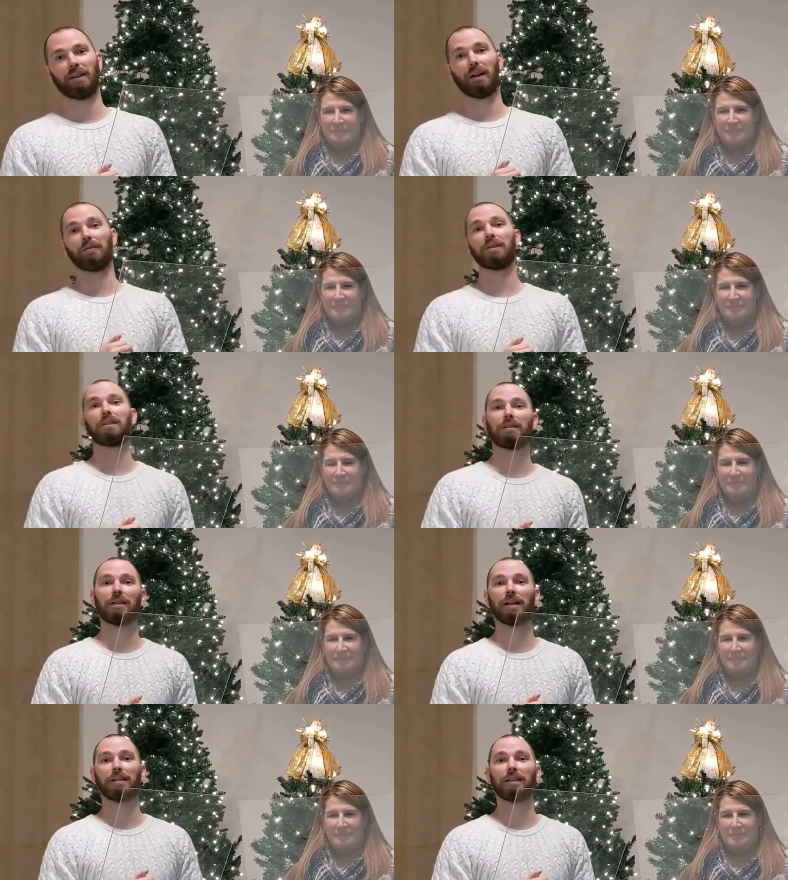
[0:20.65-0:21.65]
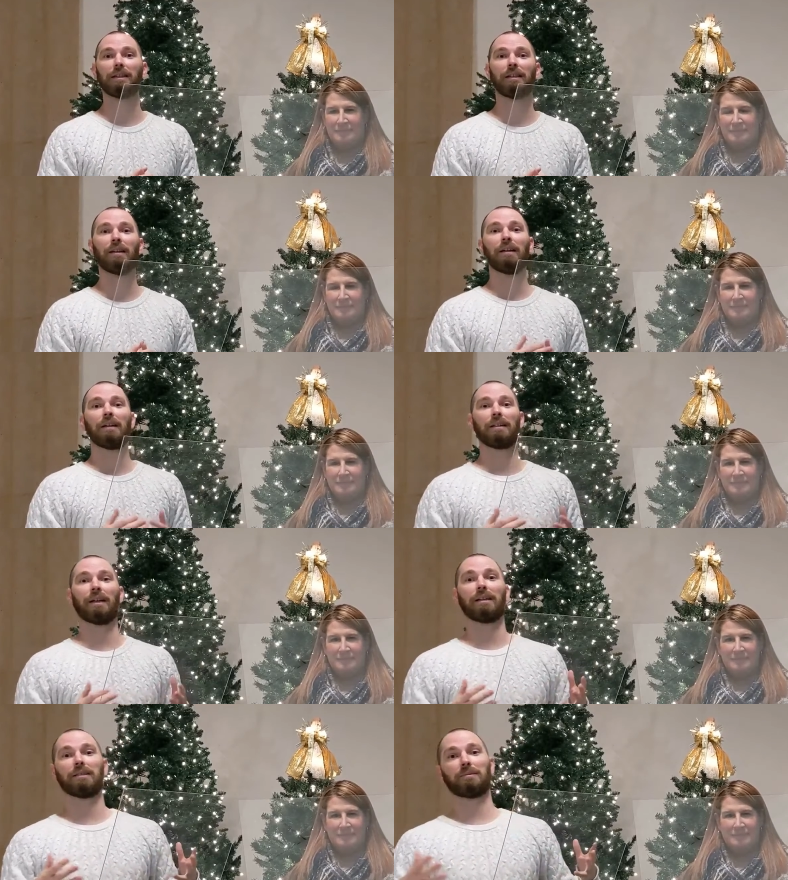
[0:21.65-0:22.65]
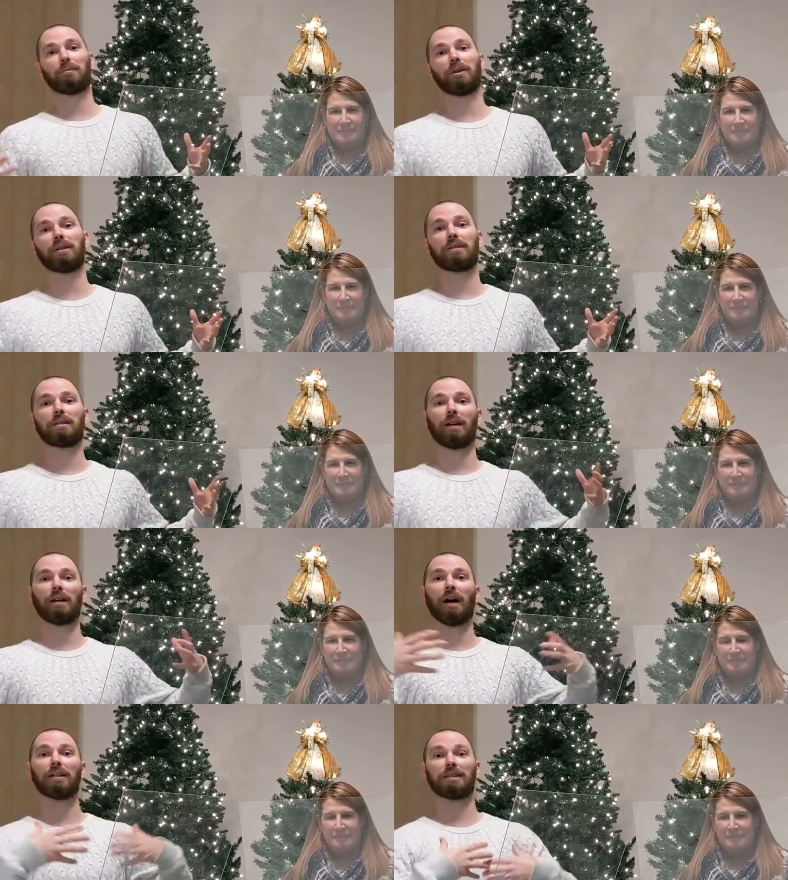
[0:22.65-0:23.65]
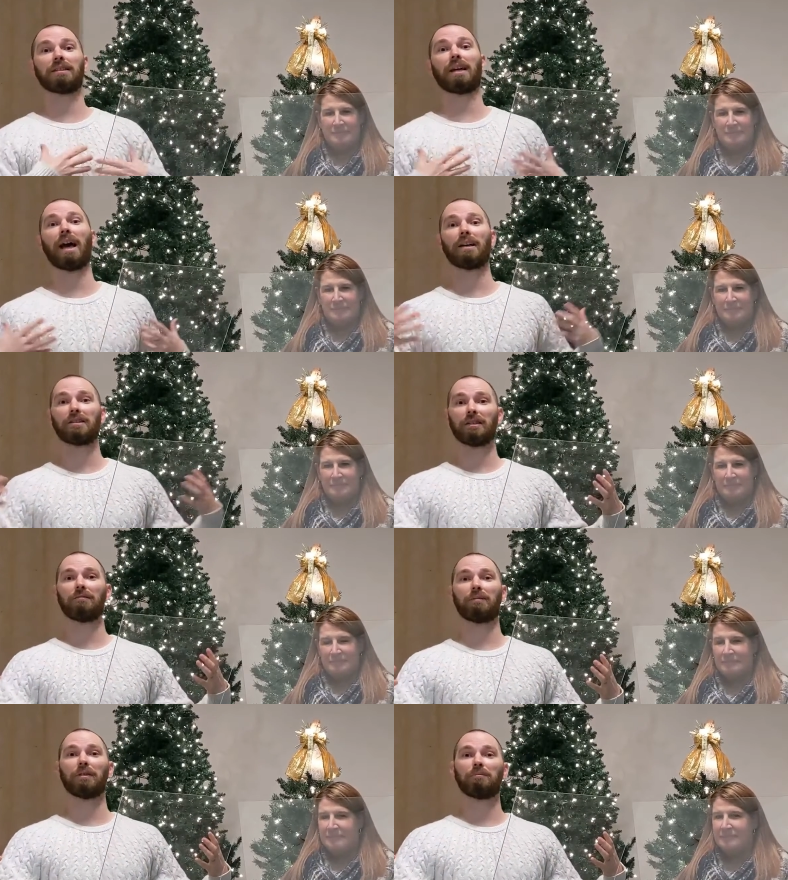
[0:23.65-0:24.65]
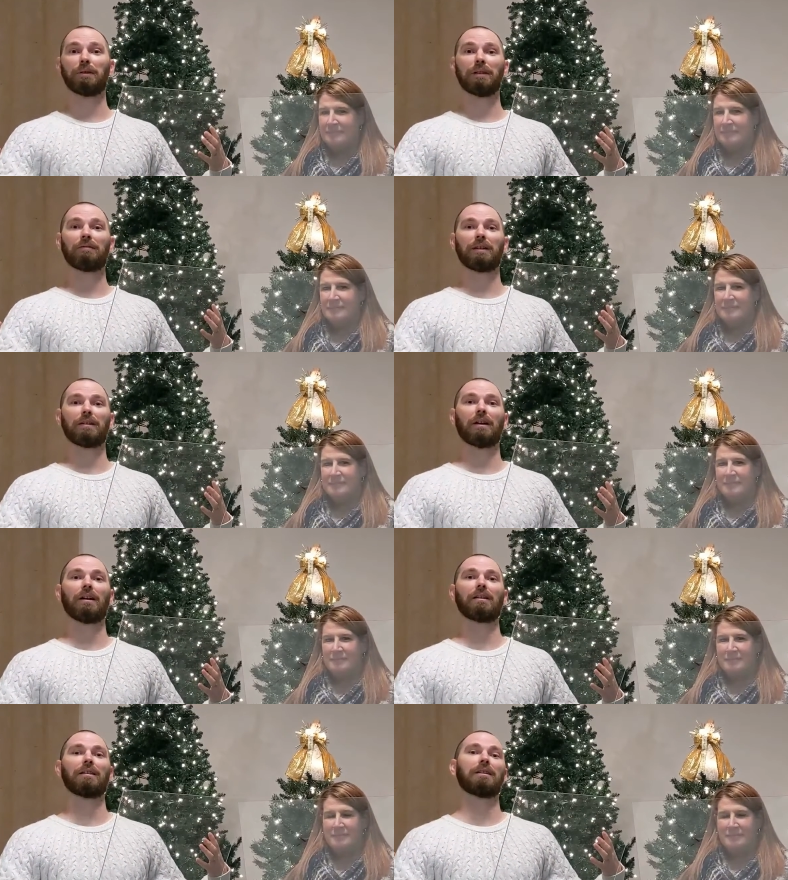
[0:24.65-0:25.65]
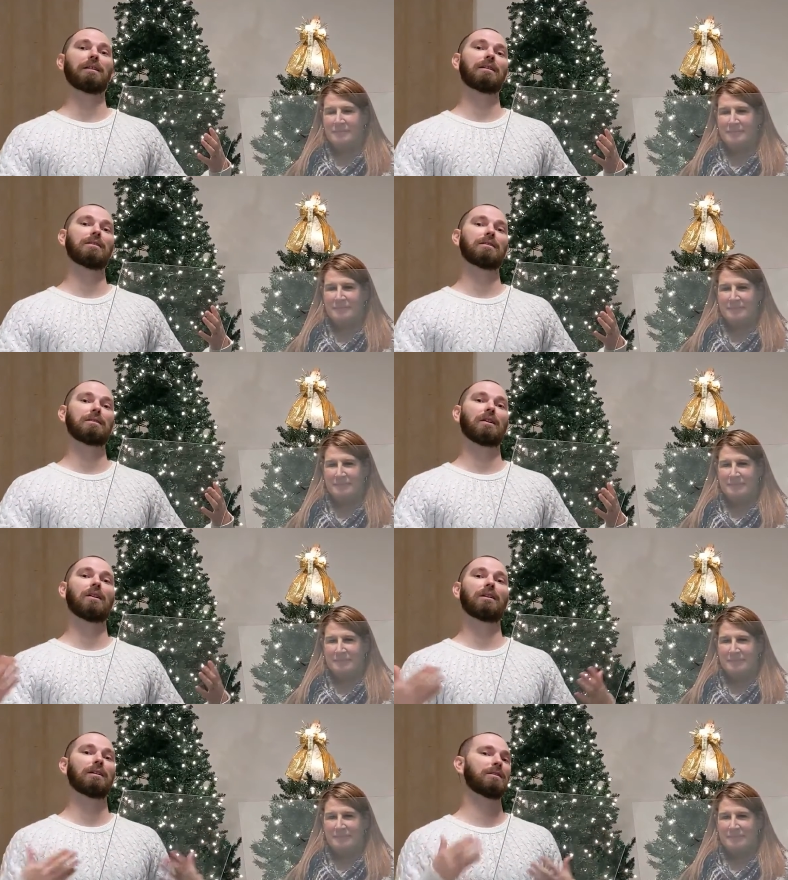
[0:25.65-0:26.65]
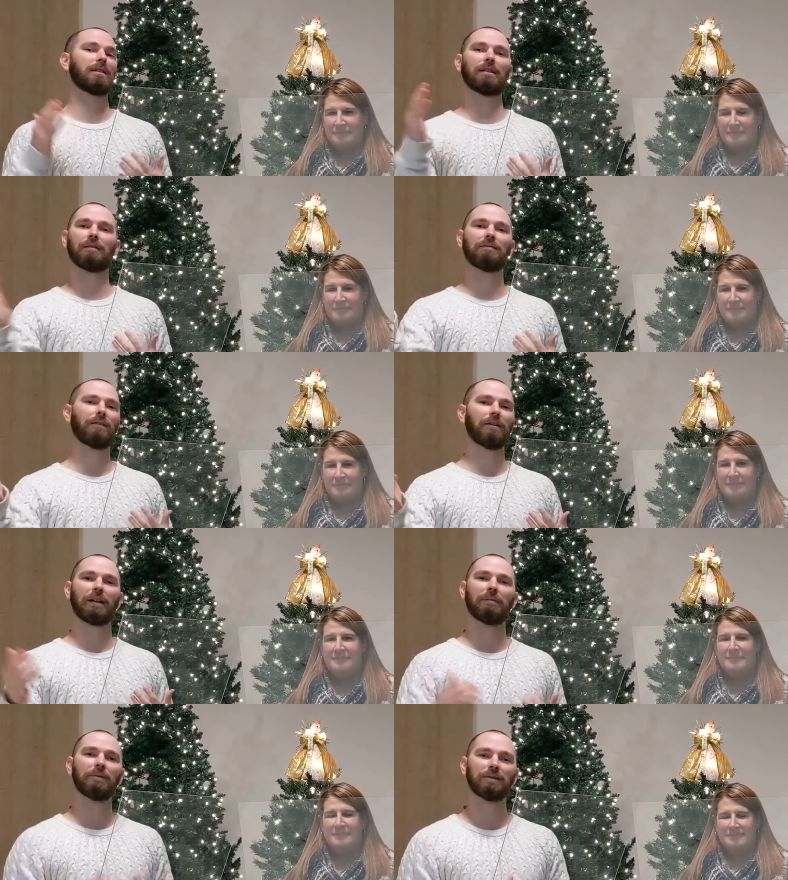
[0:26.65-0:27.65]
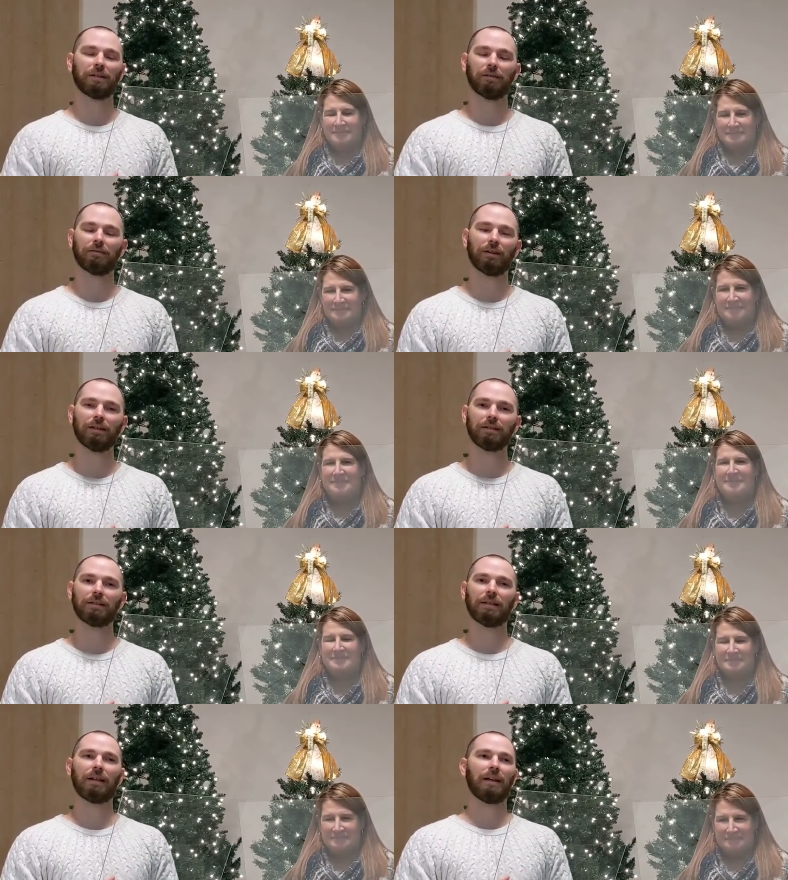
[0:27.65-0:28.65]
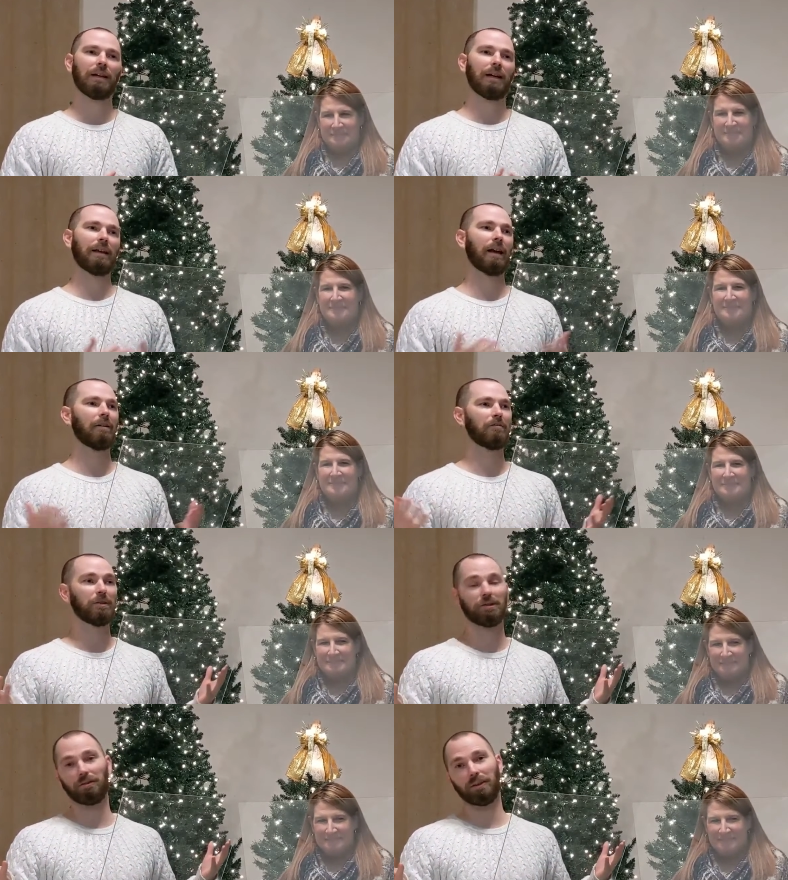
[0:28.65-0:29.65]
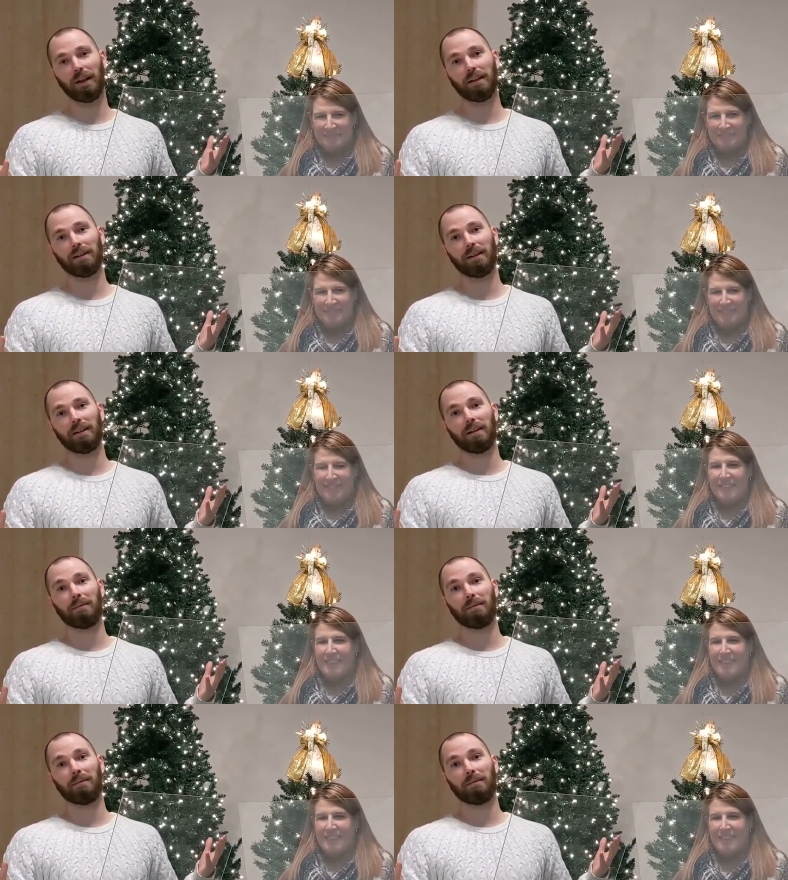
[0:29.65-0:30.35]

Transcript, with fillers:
Speaker 1: Uh, this is an idea that springs uh, us into action. We believe that God is calling us to love our neighbors and our mm-hmm. friends. And how do we show that?